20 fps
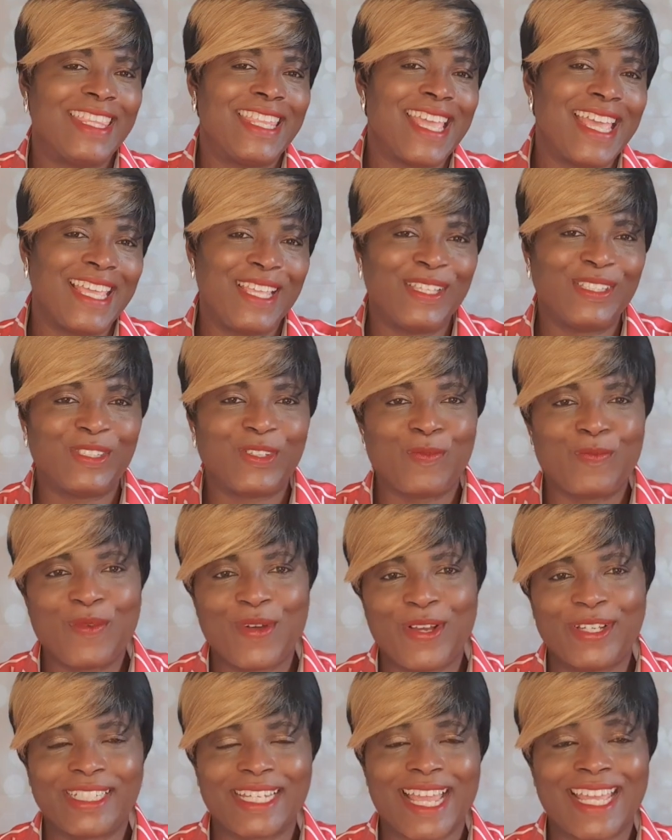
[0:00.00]
Thank you so
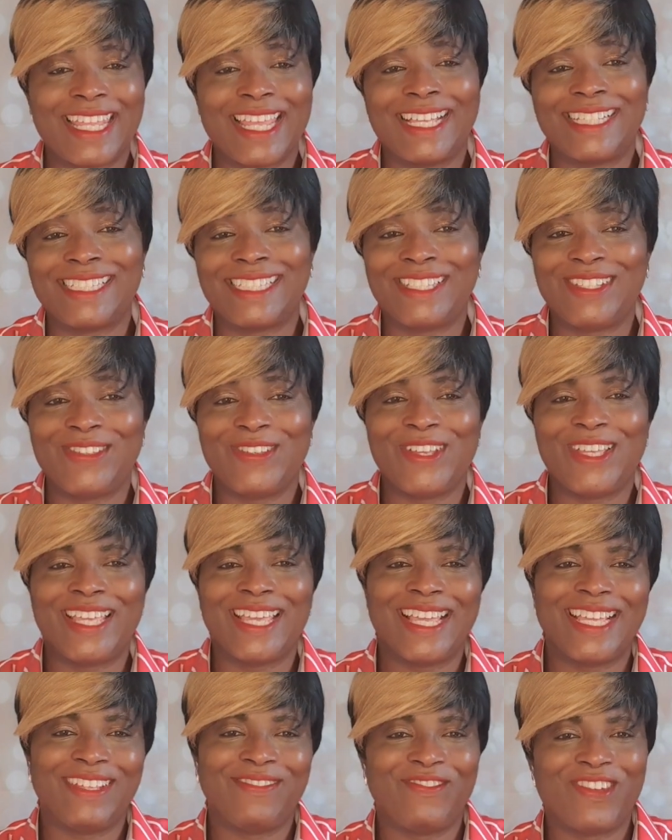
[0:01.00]
much, and I'll see you
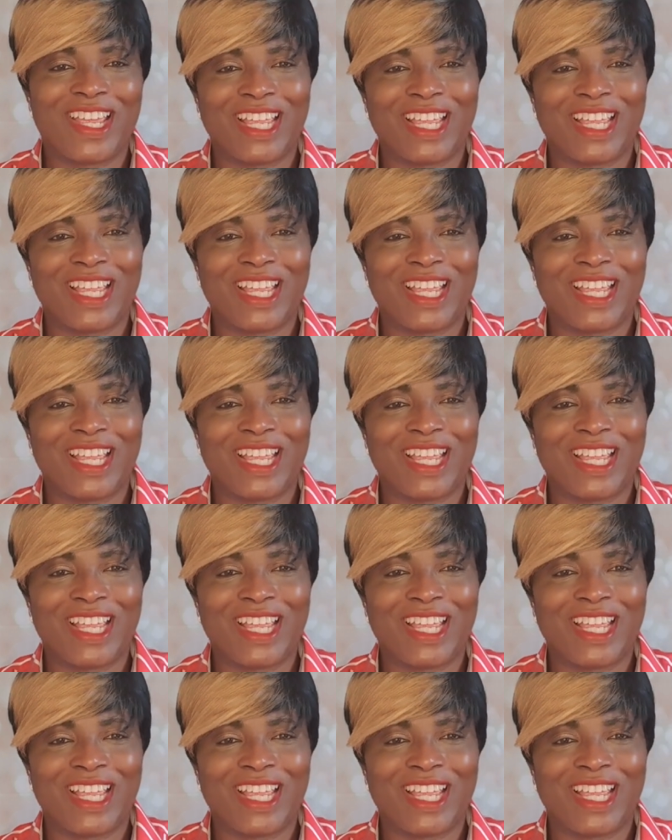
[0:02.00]
again